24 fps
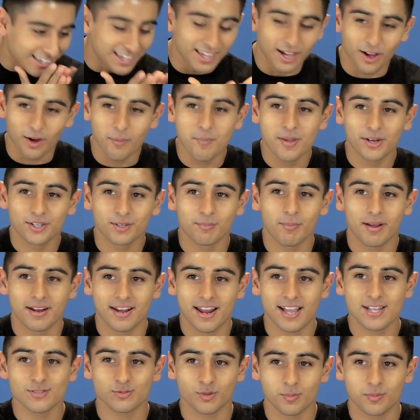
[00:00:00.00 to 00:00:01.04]
Hey, I'll make her my
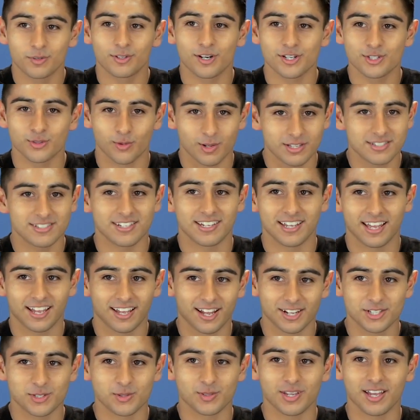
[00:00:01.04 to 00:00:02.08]
next Woman Crush Wednesday. I
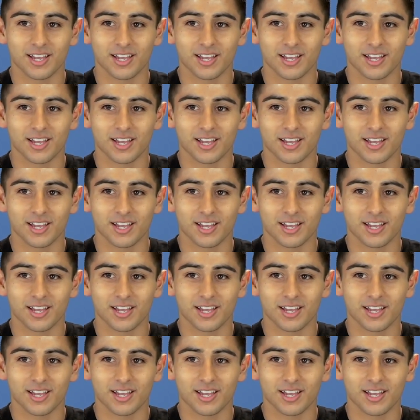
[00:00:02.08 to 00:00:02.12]
got you,